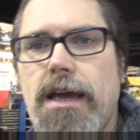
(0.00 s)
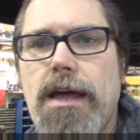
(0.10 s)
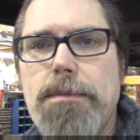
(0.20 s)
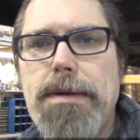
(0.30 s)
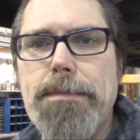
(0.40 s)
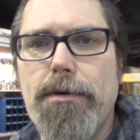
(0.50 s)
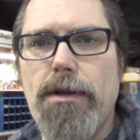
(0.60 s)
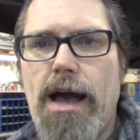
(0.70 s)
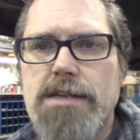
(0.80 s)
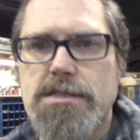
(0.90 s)
and
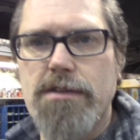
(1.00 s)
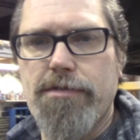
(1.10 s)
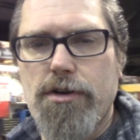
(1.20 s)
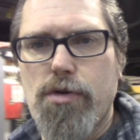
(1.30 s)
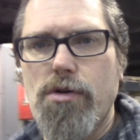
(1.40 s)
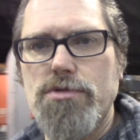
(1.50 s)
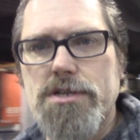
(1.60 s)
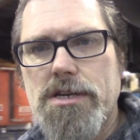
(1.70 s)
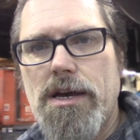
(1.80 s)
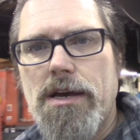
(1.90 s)
people asking for quotes.